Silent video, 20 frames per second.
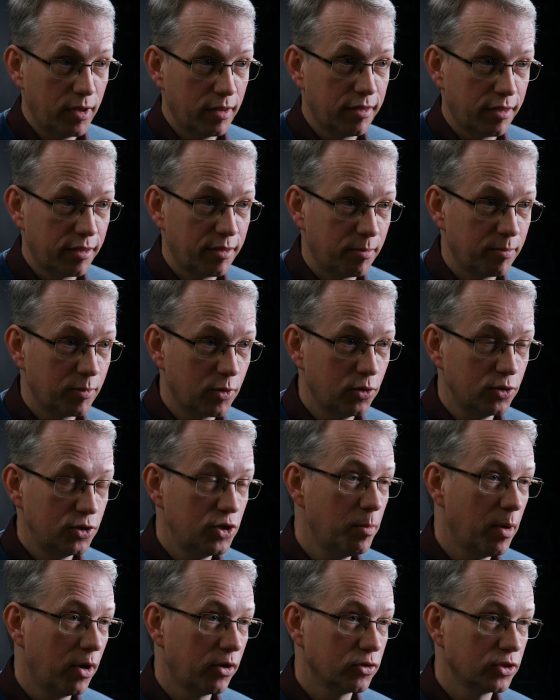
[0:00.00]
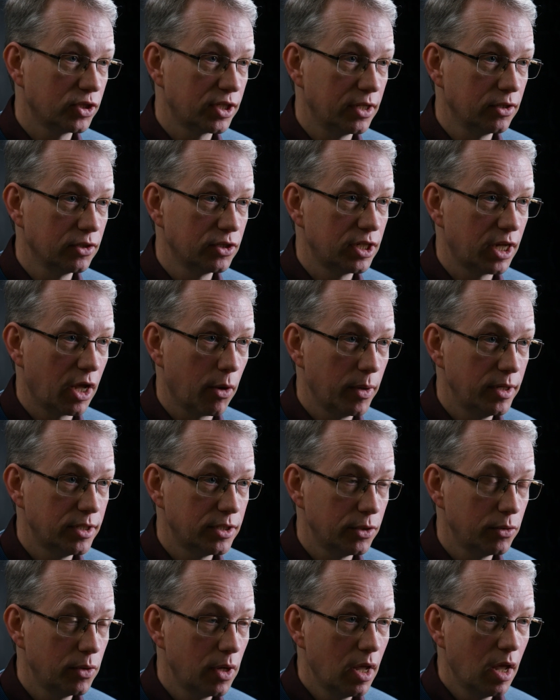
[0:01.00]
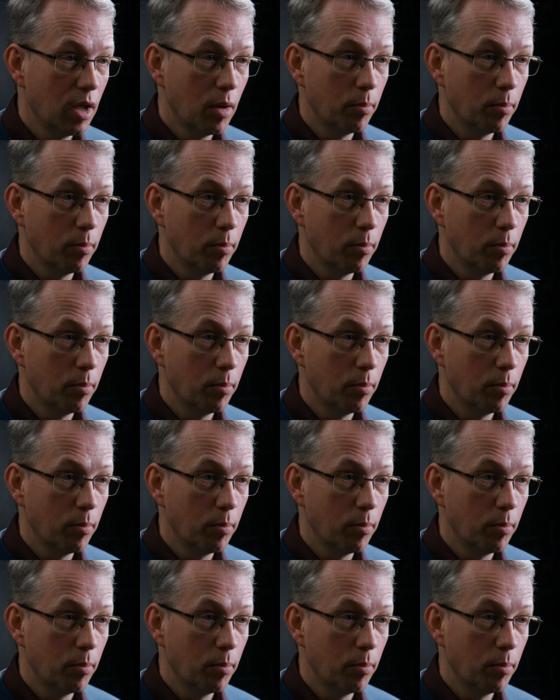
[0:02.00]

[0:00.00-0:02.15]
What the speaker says: with good numerical skills to go into.